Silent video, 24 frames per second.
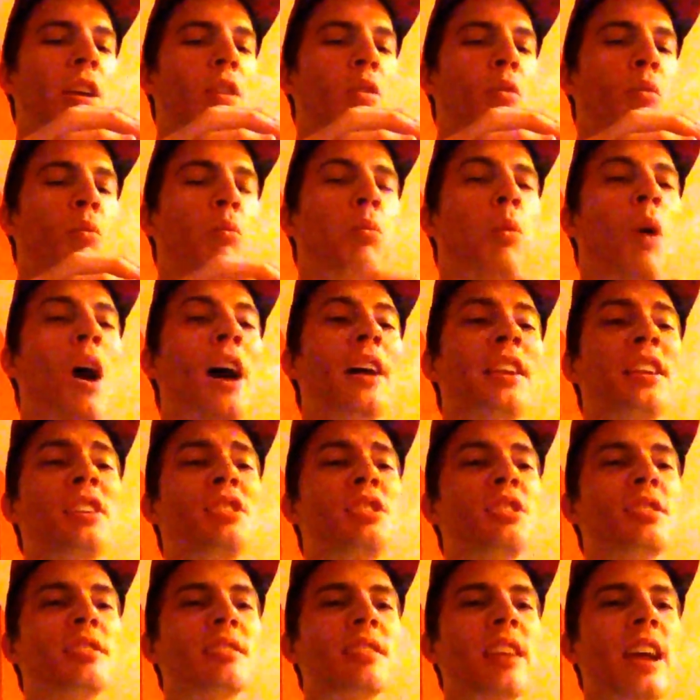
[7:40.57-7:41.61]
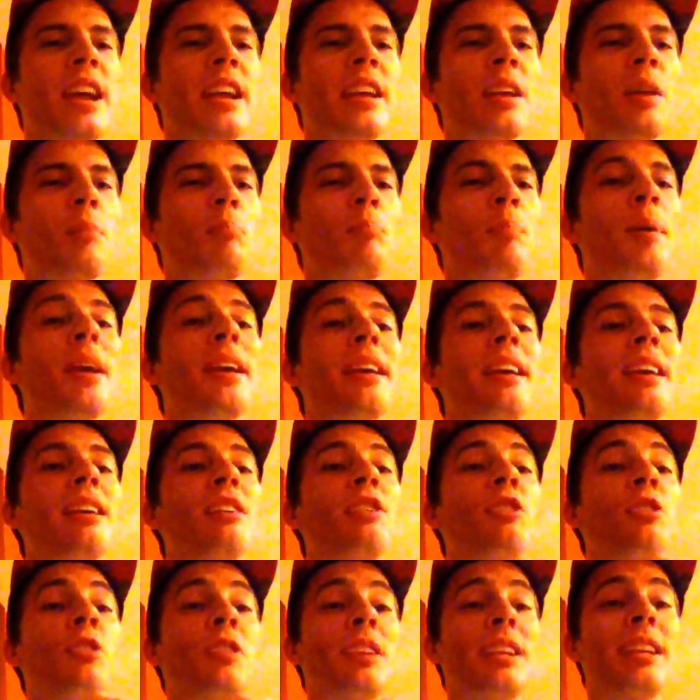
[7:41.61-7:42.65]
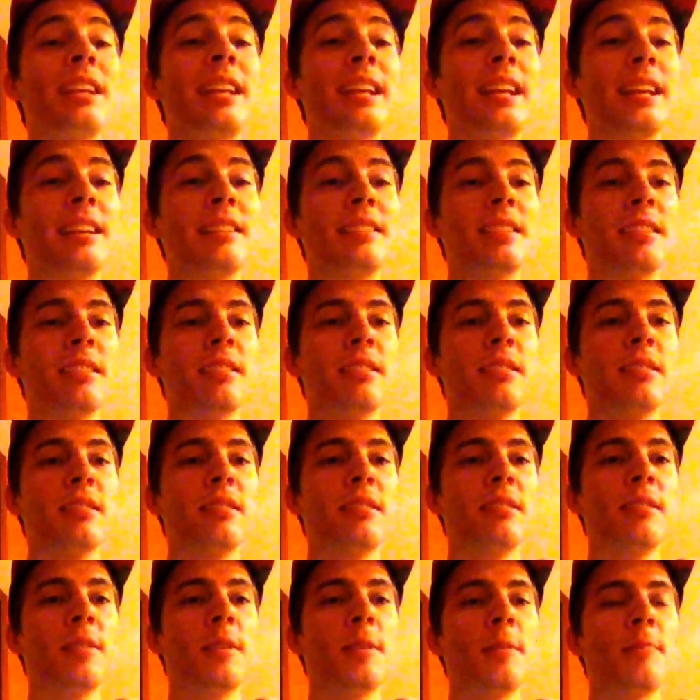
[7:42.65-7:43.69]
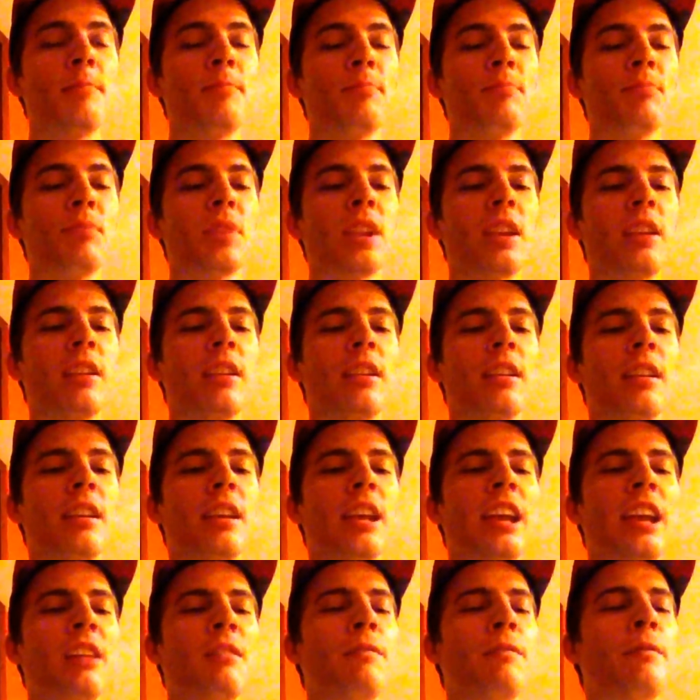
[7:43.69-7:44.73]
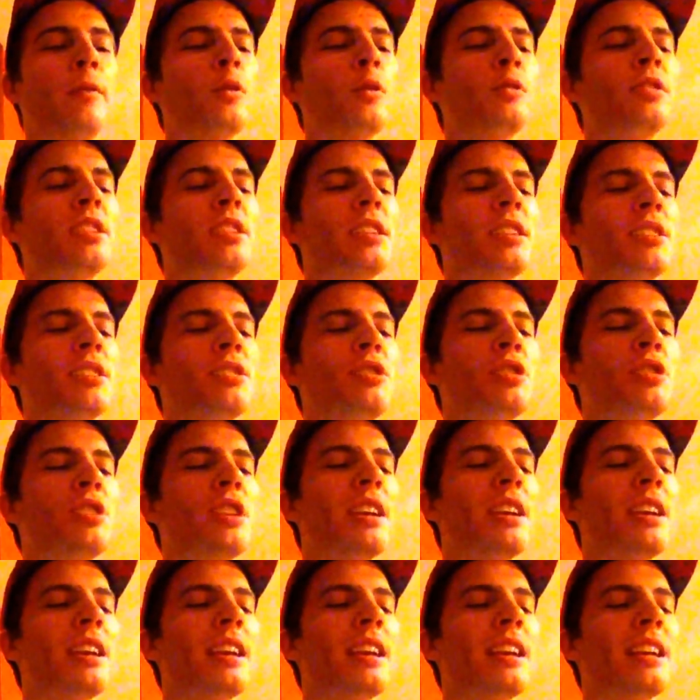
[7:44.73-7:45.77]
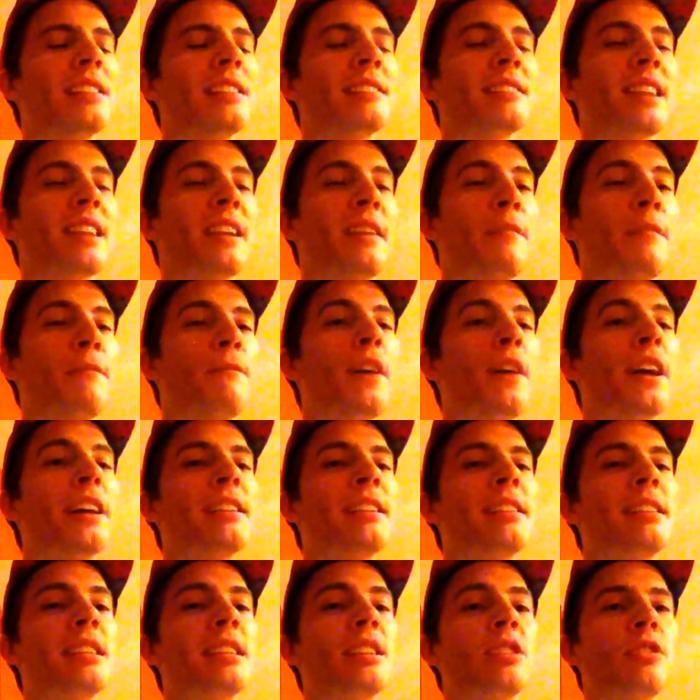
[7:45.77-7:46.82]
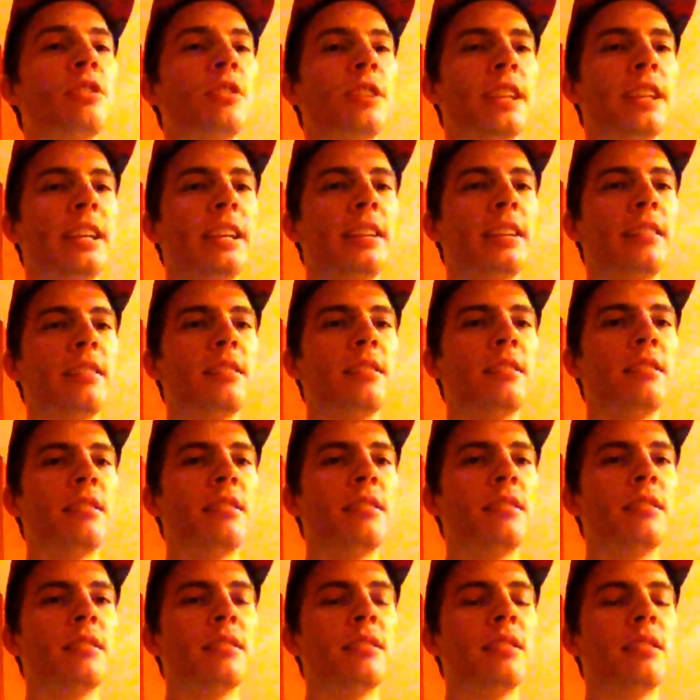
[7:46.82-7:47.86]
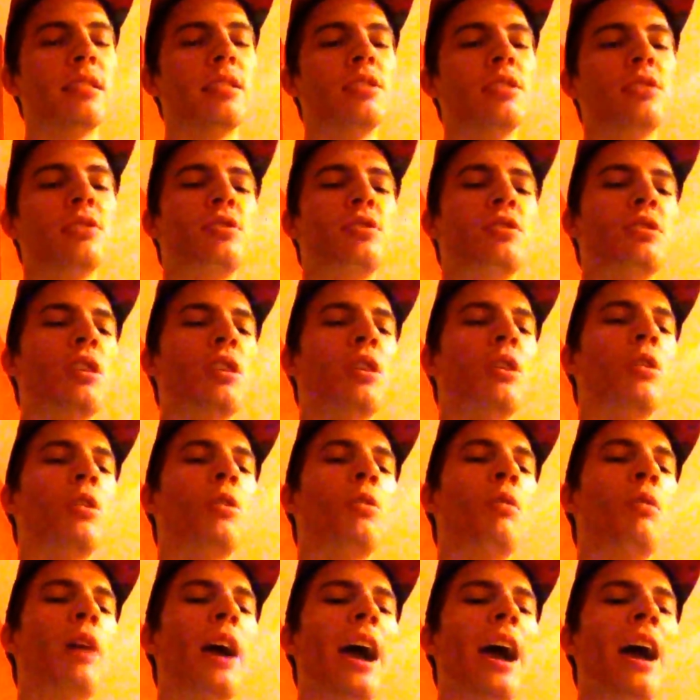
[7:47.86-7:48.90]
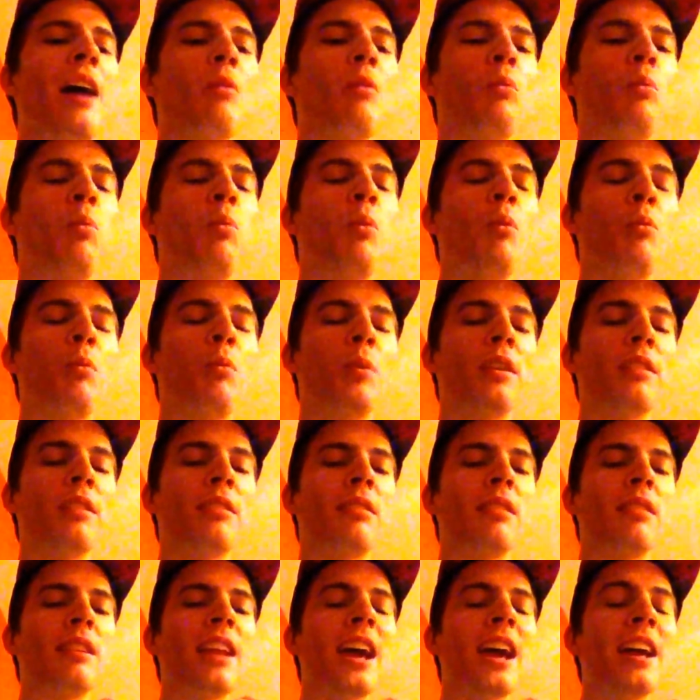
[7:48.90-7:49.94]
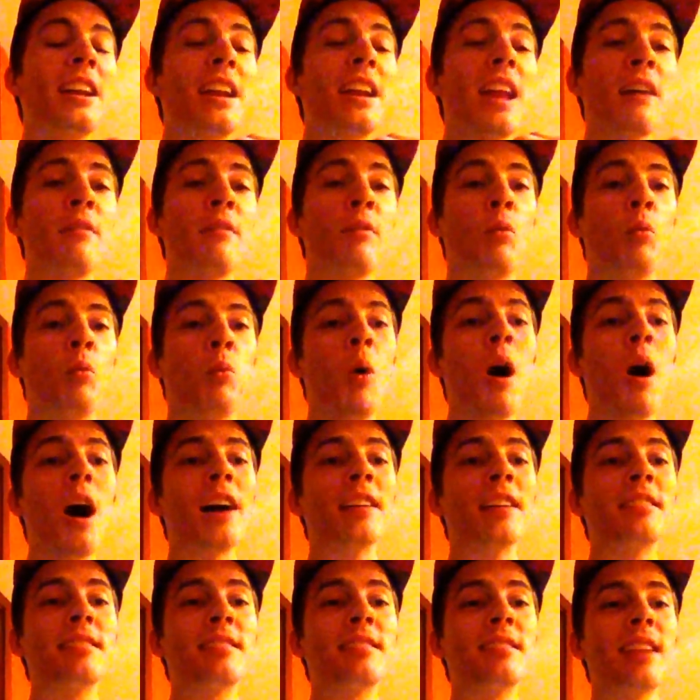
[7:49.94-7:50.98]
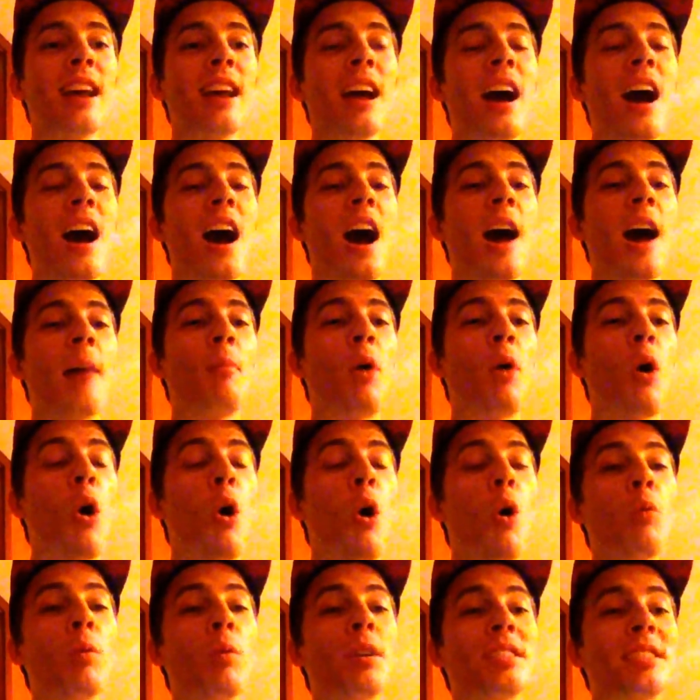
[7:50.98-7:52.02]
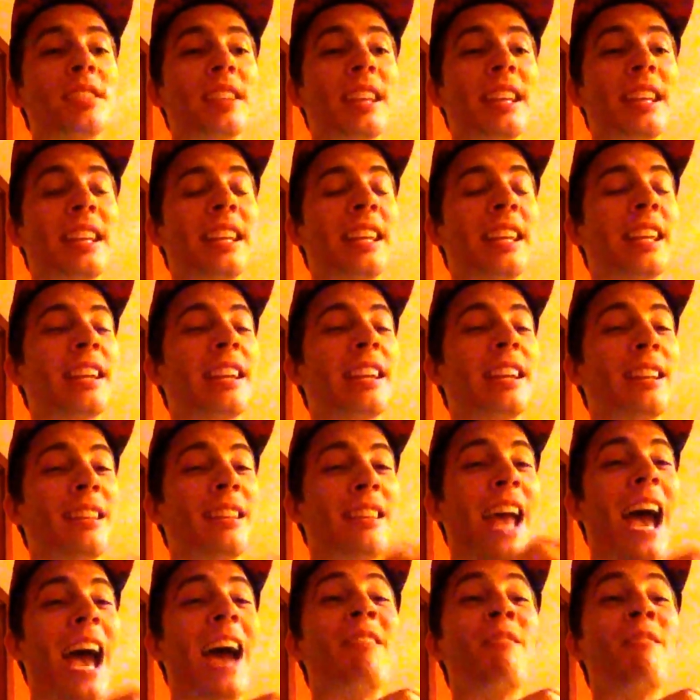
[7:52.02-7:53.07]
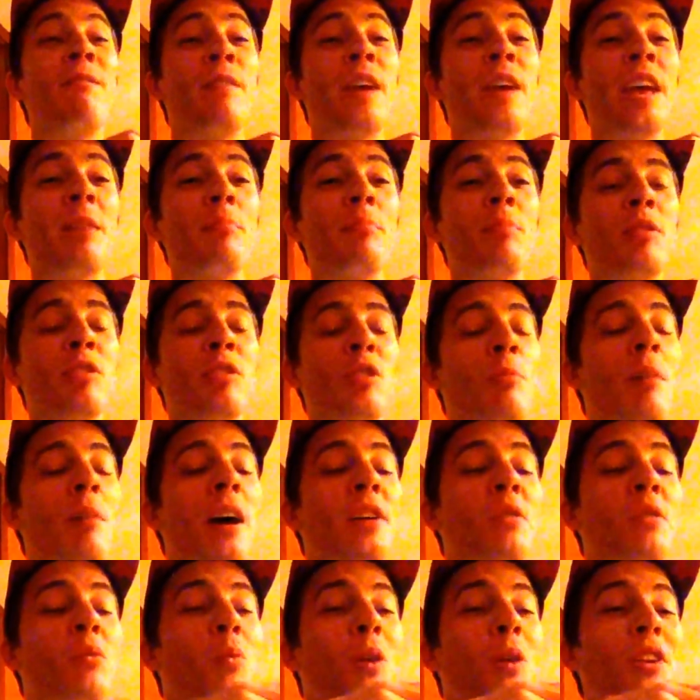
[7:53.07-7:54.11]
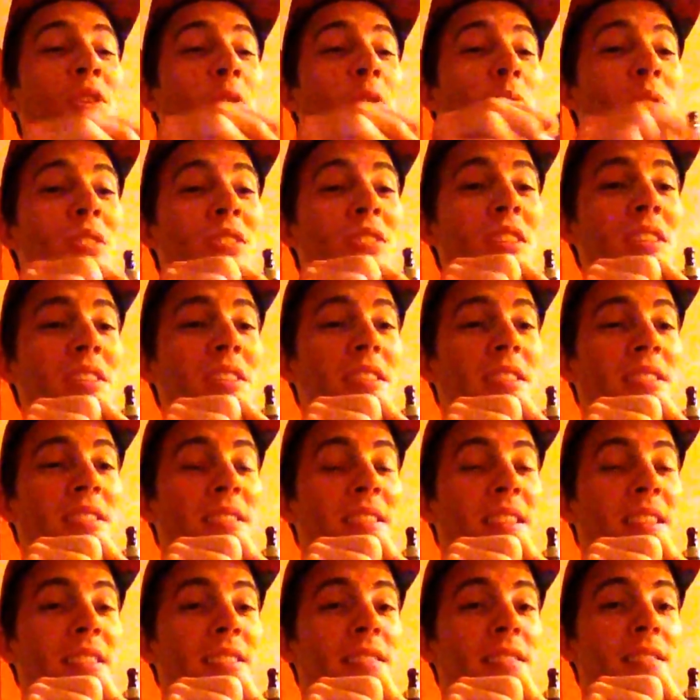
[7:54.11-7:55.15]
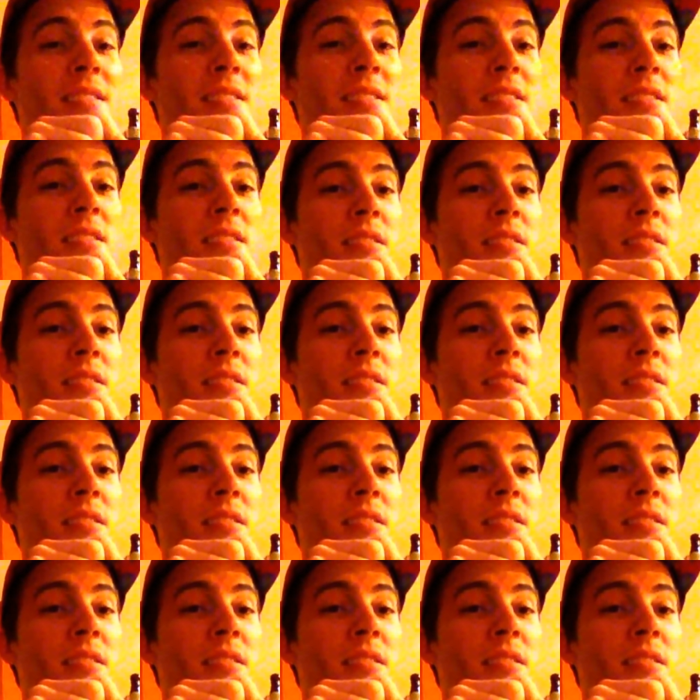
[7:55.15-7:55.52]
Wattage is like picking your heat, and voltage is like finding your heat. So with 9.5 watts, I'm always going to get that vape, no matter what the resistance is.